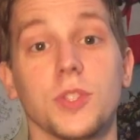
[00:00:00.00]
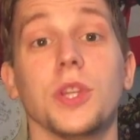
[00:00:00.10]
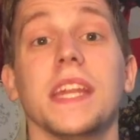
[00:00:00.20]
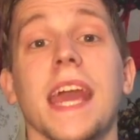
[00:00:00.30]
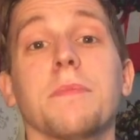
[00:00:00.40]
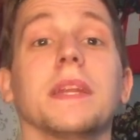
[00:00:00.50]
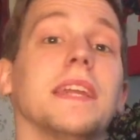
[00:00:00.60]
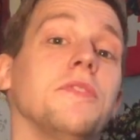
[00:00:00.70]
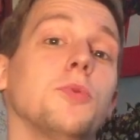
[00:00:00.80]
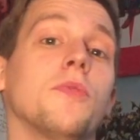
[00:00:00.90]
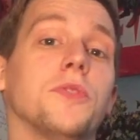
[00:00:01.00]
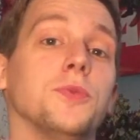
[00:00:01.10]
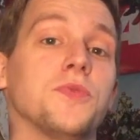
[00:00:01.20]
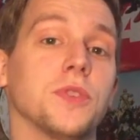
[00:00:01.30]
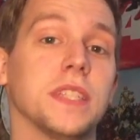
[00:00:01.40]
So today I'm gonna give you
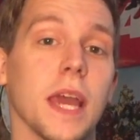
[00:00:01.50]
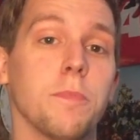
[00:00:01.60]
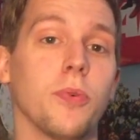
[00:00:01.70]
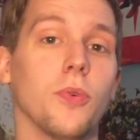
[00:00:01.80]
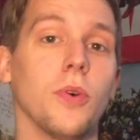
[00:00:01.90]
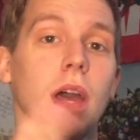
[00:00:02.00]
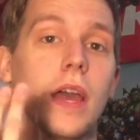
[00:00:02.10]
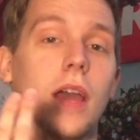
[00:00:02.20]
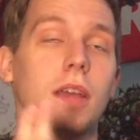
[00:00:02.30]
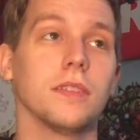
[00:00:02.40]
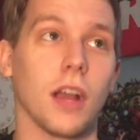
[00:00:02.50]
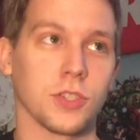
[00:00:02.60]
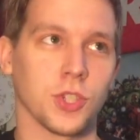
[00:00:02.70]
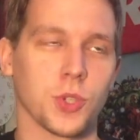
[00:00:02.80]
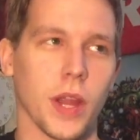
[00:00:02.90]
reviews for Deadpool,
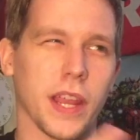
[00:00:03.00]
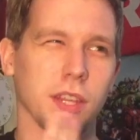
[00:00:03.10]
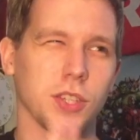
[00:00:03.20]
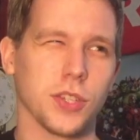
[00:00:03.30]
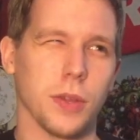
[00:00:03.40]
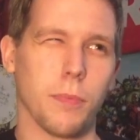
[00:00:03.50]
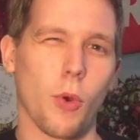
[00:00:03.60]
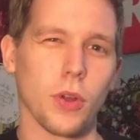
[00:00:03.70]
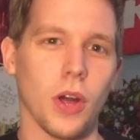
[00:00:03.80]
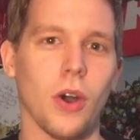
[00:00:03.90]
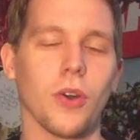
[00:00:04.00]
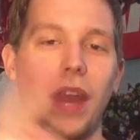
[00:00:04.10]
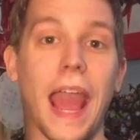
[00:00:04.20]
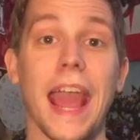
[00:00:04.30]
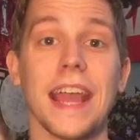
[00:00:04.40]
Doctor Strange, Immortal
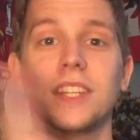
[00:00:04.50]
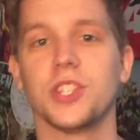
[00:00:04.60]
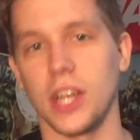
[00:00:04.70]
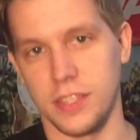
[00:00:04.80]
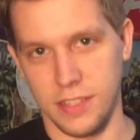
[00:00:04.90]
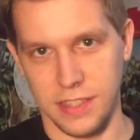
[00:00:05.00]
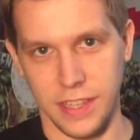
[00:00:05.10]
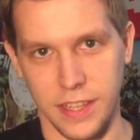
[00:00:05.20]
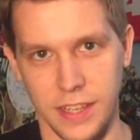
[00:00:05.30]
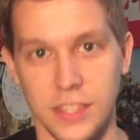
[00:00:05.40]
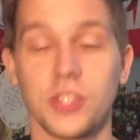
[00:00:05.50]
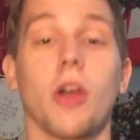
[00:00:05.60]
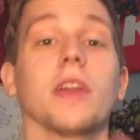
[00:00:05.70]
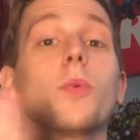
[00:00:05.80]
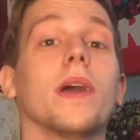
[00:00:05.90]
Hulk, and Justice League,
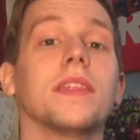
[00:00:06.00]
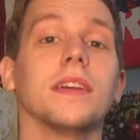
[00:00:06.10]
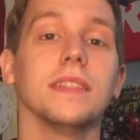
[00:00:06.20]
starting with